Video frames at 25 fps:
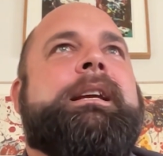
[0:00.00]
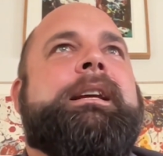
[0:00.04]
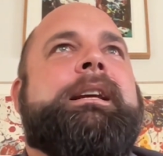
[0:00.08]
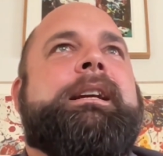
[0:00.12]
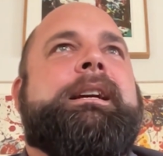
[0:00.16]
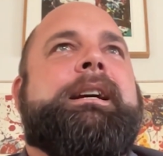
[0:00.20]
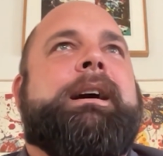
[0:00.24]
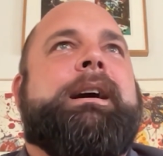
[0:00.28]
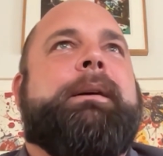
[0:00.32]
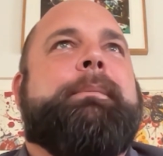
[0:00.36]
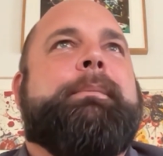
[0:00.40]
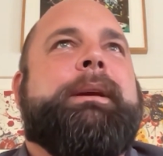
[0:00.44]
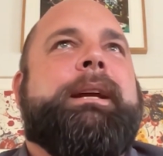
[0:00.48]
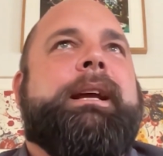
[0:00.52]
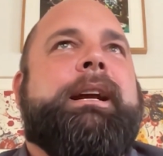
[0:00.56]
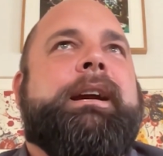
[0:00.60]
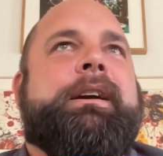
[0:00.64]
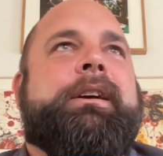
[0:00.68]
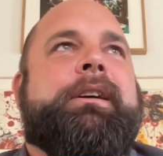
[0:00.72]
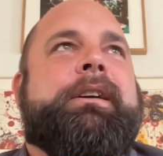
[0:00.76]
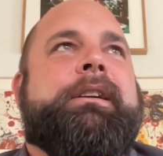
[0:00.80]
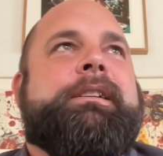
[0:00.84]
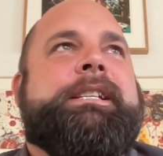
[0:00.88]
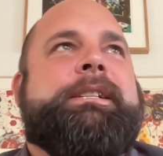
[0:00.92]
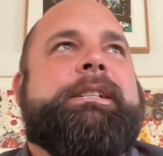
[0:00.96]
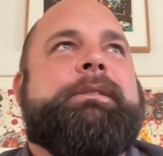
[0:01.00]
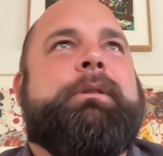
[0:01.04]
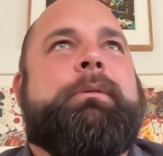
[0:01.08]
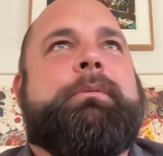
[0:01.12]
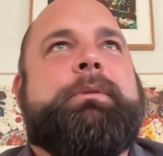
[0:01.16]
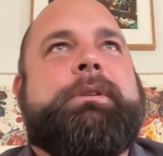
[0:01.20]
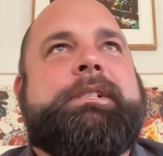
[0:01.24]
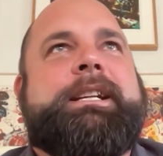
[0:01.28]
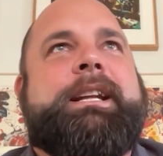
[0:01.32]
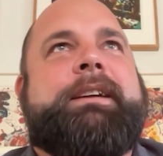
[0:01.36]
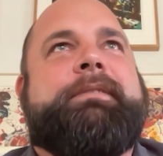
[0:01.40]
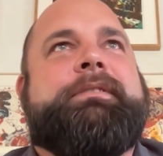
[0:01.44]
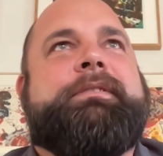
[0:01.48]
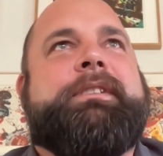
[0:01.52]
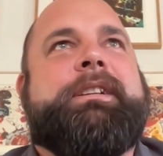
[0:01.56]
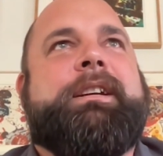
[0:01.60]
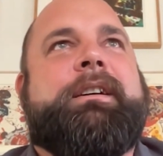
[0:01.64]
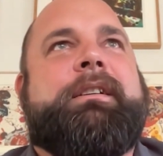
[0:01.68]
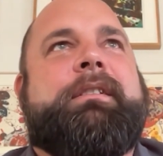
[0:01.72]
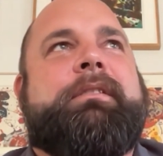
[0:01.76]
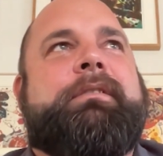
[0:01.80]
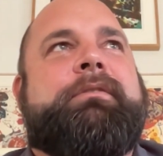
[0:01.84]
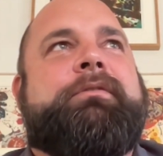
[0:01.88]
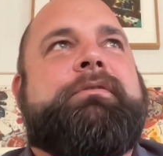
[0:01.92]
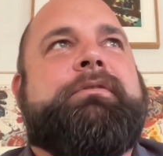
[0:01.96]
come here and see what was left
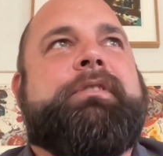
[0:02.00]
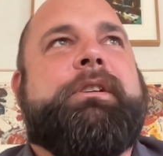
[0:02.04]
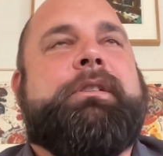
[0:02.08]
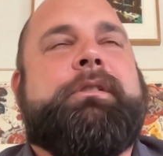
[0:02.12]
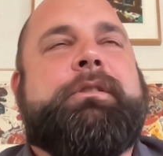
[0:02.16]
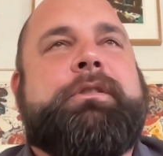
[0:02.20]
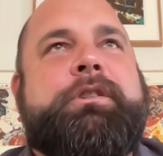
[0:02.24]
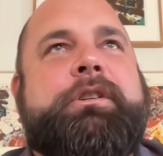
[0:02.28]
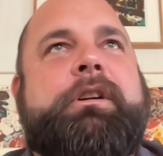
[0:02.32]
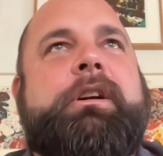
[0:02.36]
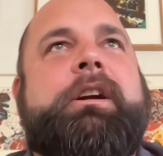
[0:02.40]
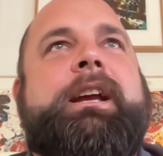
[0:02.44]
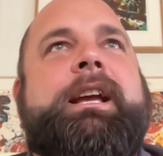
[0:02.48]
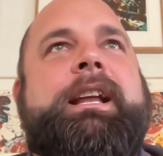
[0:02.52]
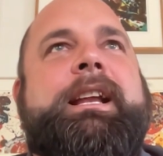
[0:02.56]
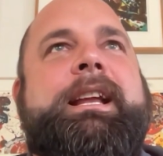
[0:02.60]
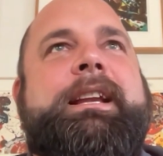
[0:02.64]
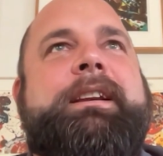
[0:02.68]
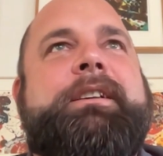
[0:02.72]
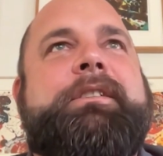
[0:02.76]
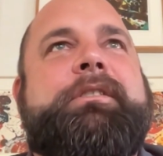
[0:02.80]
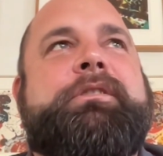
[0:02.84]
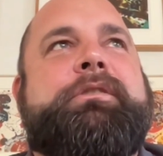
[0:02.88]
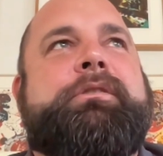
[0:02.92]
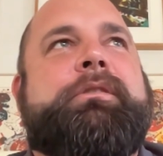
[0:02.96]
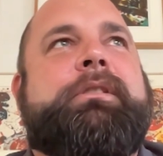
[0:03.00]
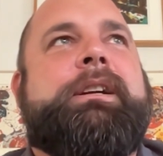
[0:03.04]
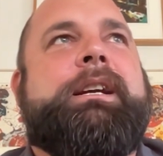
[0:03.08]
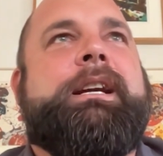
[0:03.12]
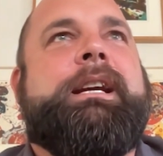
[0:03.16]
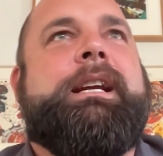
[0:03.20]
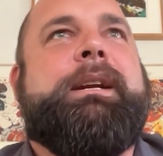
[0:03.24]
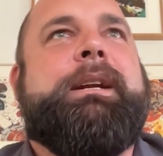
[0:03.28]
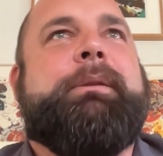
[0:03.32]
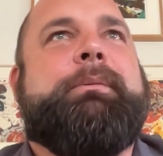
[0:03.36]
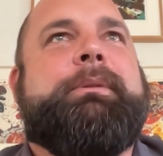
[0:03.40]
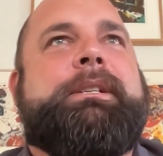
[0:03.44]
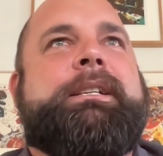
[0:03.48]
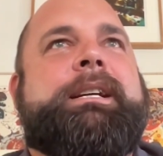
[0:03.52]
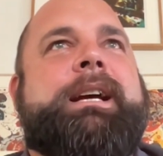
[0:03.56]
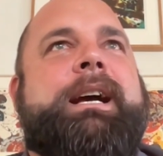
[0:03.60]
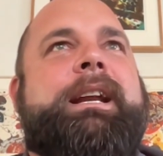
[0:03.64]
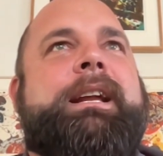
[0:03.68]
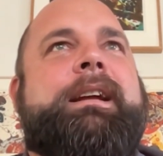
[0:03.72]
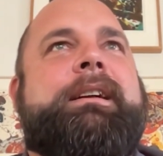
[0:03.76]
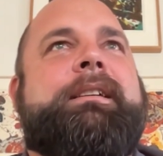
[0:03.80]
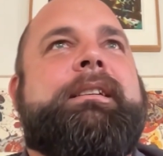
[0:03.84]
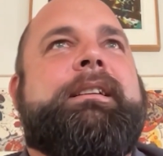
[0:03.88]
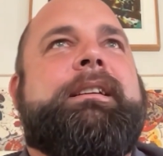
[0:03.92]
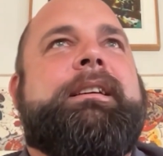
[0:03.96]
of the sugarcane industry, and it was kind
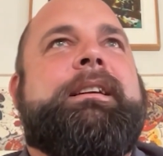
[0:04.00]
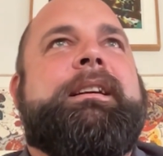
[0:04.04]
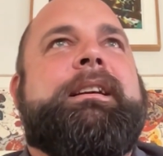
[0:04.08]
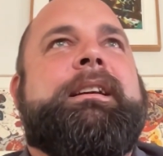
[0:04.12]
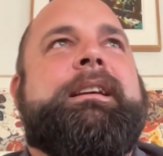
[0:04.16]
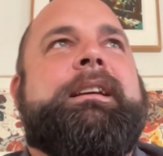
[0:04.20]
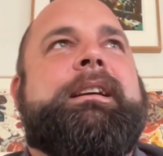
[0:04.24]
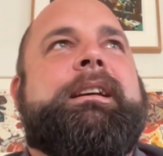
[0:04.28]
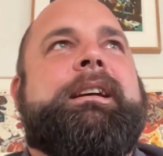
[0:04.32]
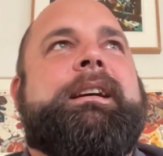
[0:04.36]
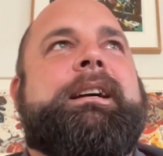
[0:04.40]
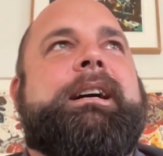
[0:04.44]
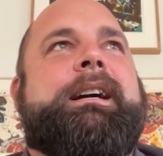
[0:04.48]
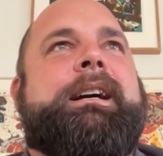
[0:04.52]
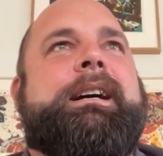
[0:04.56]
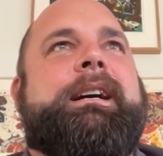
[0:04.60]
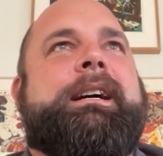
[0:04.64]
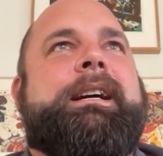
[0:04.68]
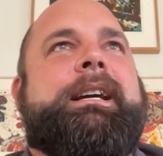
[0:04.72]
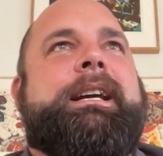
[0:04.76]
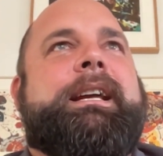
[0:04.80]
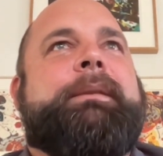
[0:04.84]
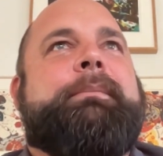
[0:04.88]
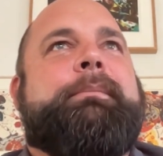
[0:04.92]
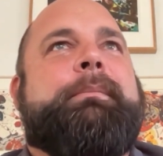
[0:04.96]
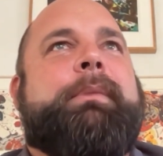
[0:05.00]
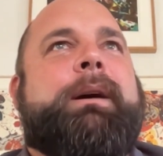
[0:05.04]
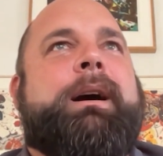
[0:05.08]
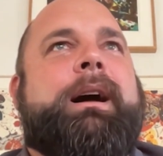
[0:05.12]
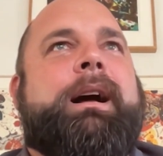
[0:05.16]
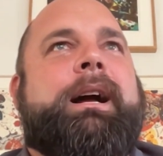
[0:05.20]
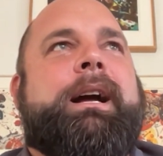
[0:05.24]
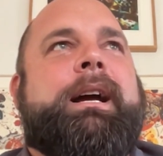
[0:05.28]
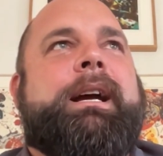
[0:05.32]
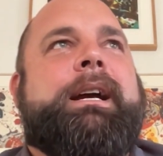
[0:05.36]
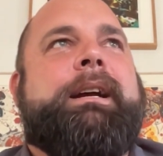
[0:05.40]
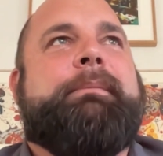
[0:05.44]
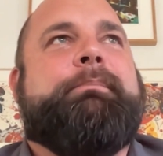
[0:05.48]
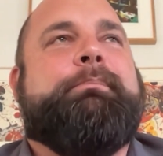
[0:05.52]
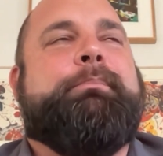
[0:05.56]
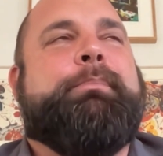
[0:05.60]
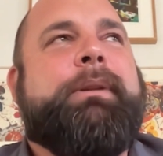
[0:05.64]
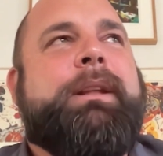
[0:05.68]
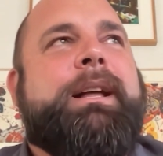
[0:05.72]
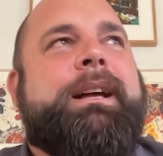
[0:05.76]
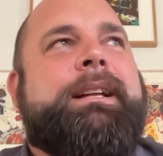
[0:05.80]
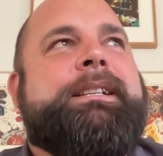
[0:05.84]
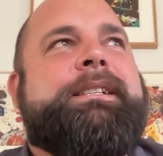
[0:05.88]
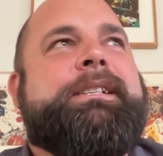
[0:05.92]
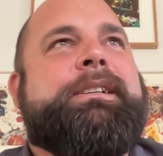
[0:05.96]
of in my
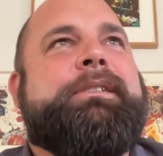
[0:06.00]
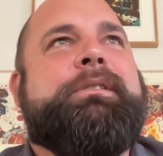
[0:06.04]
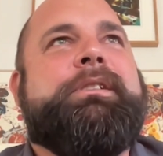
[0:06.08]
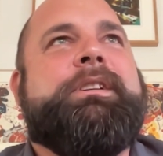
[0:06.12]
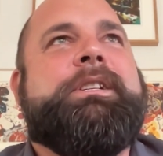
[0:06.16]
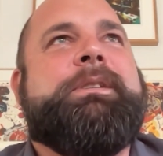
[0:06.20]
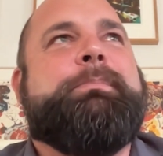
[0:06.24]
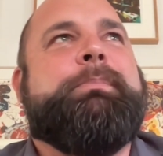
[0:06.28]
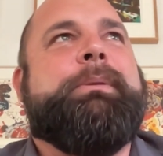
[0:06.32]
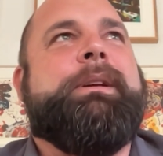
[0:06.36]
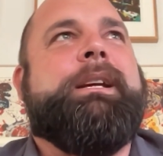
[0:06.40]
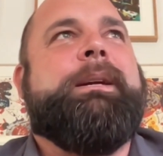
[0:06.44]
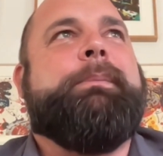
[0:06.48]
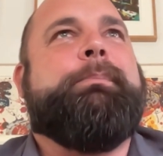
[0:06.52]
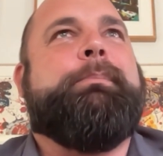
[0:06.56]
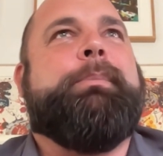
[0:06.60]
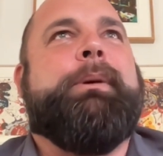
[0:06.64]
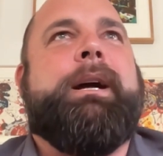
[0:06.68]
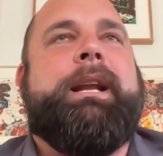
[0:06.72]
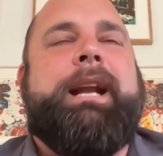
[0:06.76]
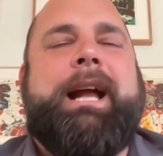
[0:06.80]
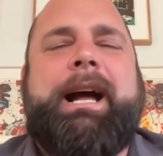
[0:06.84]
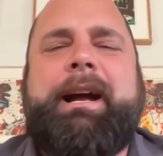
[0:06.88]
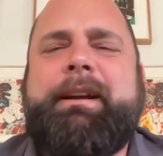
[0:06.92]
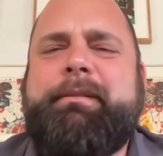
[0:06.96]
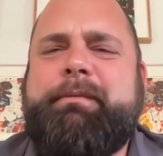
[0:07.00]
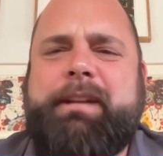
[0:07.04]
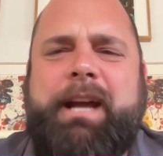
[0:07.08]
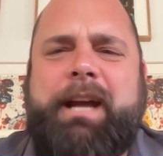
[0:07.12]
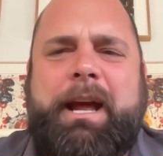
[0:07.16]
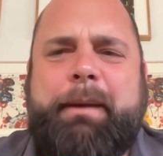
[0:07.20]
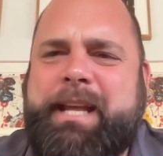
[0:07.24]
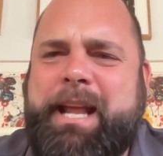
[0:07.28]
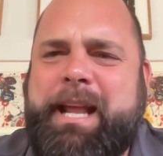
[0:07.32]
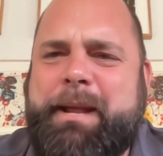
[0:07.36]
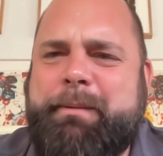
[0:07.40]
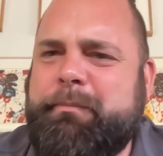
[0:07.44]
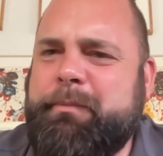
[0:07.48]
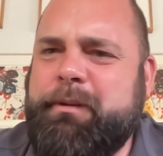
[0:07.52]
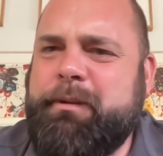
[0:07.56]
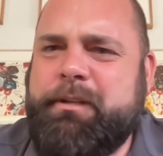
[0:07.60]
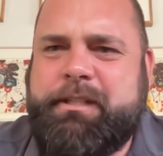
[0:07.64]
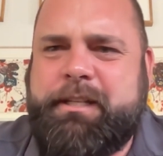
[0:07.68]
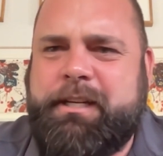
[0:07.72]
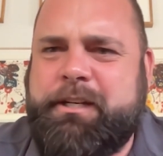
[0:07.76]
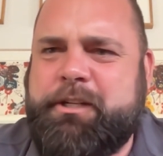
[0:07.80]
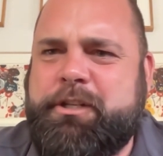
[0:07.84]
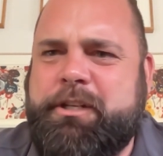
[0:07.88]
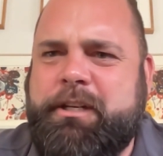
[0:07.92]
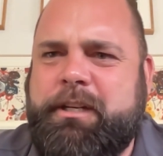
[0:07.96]
blood, so to speak. But I became a
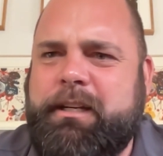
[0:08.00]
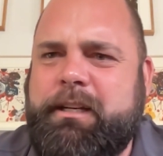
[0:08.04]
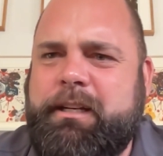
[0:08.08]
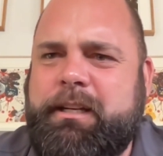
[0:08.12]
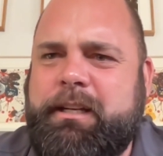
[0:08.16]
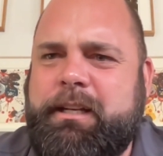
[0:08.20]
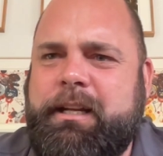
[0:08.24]
musician.